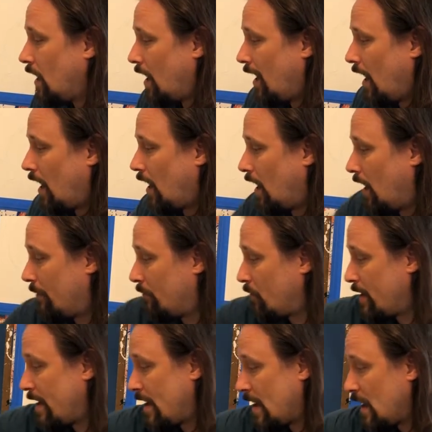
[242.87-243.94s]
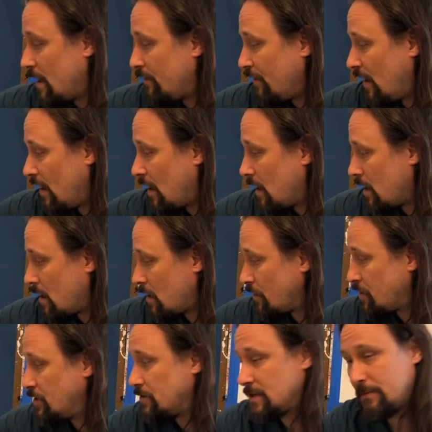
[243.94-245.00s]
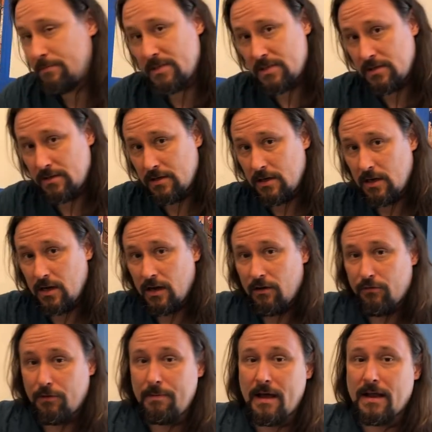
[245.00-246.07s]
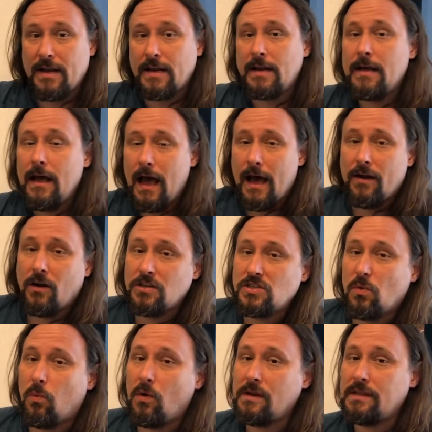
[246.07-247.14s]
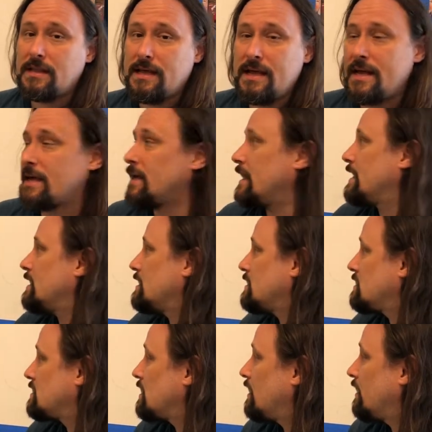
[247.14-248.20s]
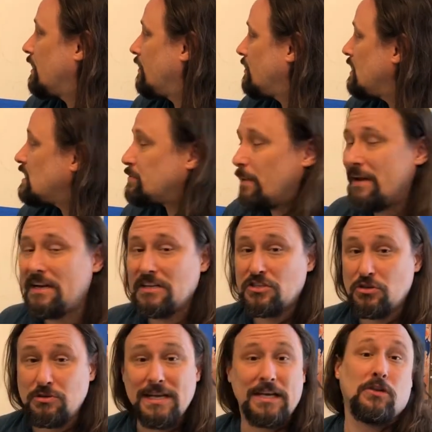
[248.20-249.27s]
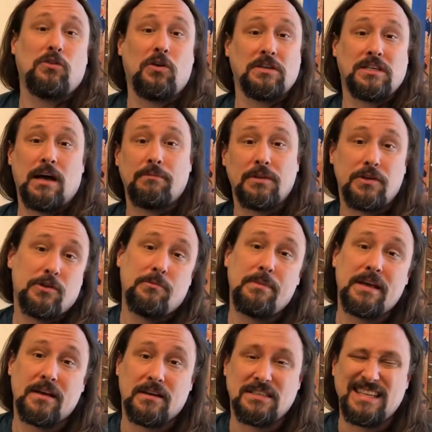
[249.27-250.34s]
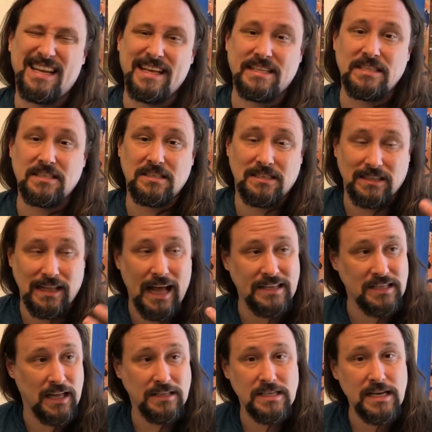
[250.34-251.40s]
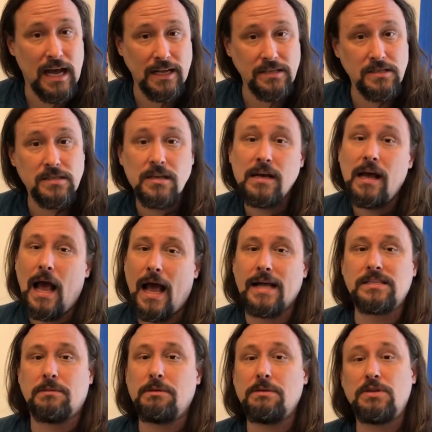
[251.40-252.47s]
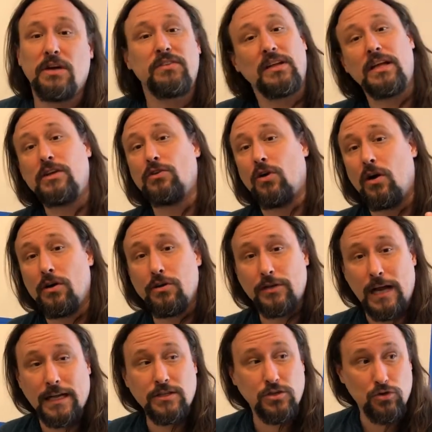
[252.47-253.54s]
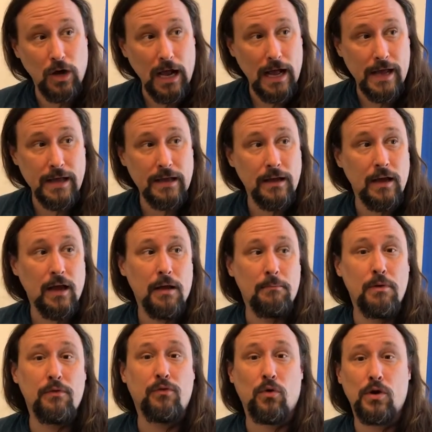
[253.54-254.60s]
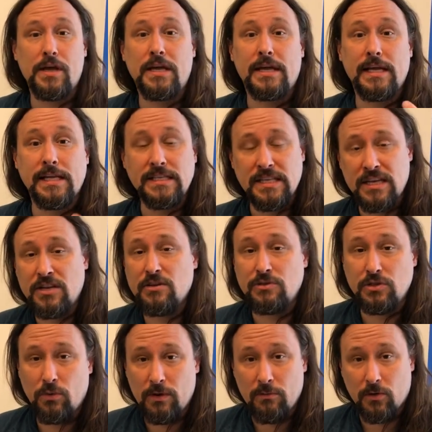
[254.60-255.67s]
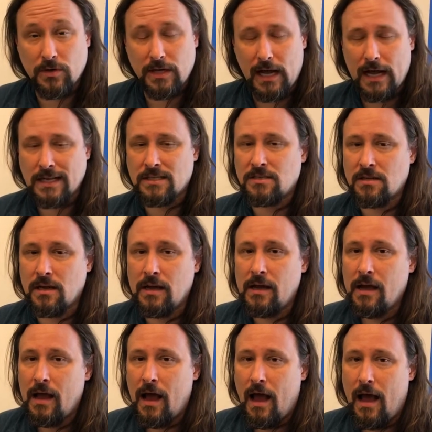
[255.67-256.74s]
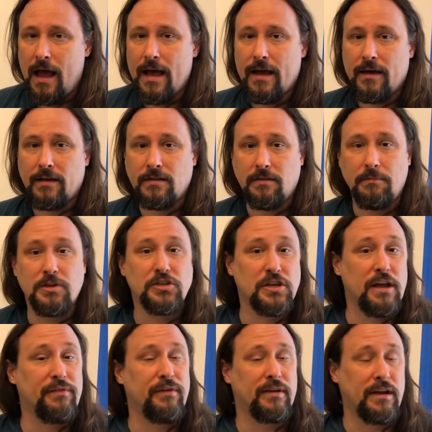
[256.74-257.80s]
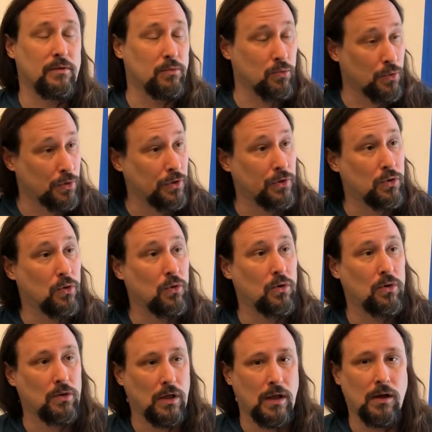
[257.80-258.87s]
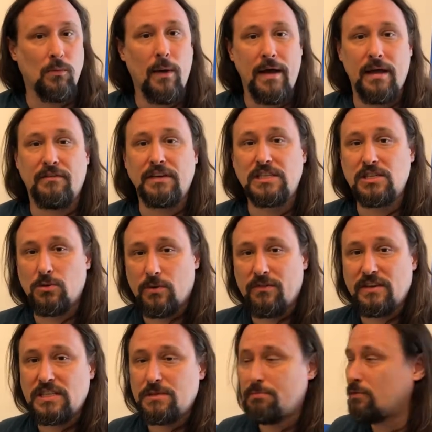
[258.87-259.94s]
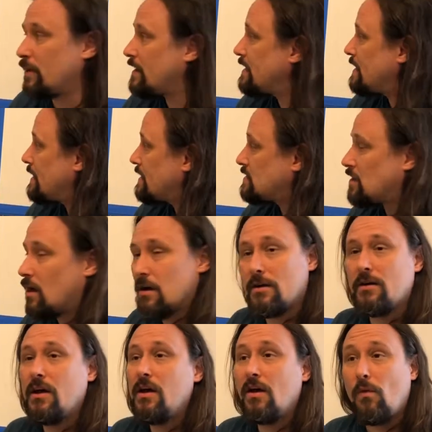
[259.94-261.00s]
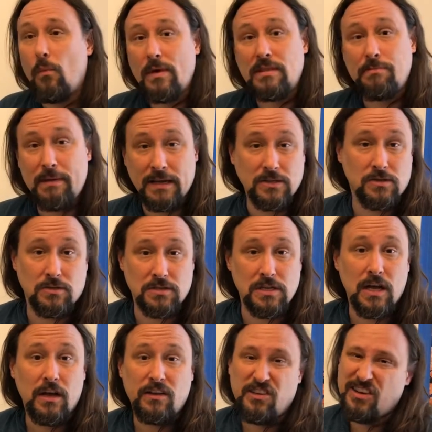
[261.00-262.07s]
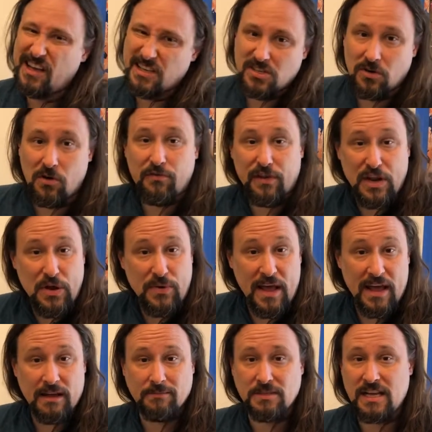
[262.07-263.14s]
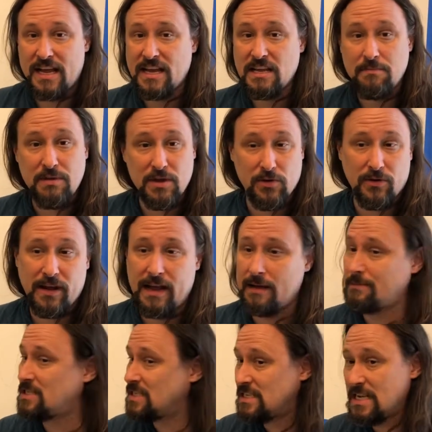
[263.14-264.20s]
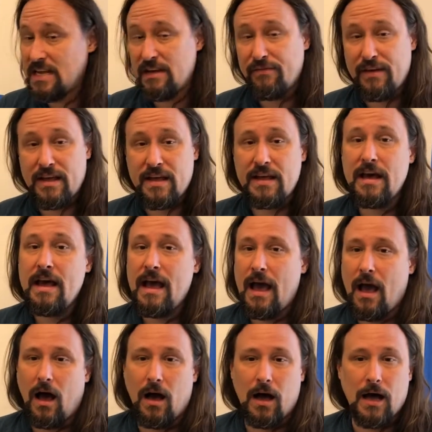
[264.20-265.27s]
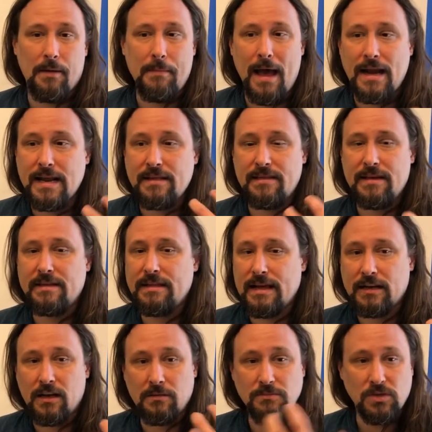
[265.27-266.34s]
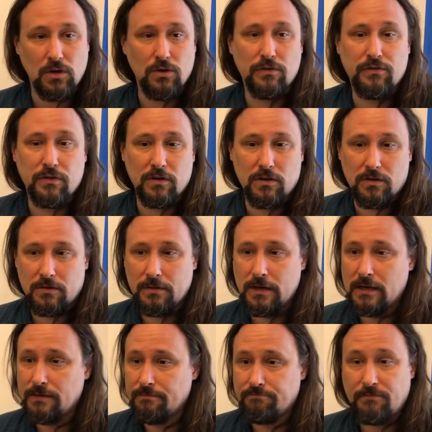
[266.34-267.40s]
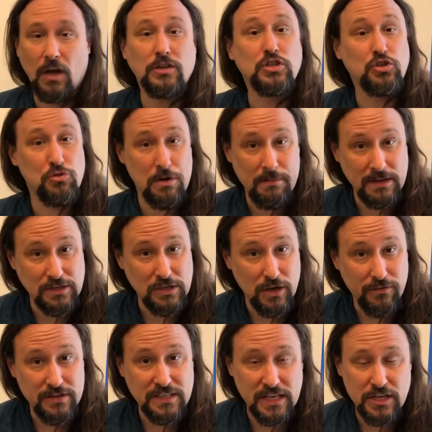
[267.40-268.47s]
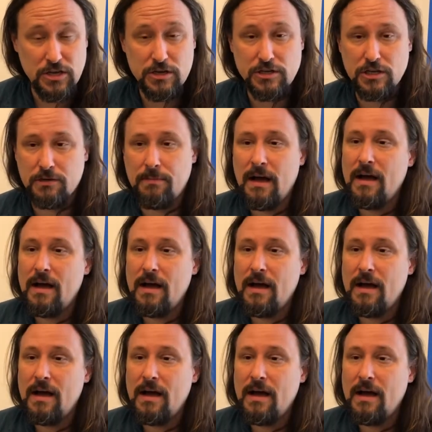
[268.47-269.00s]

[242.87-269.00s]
We have our Q-tips for painting. And also one thing is, these paintings do take a long time to do because it's lots and lots of dots. And sometimes you have to let all your dots dry before you can continue doing more dots. And Michel found a really cool way of sort of explaining his art with pixels. You guys know video games and computer games, TV, anything that comes over a streaming service like YouTube.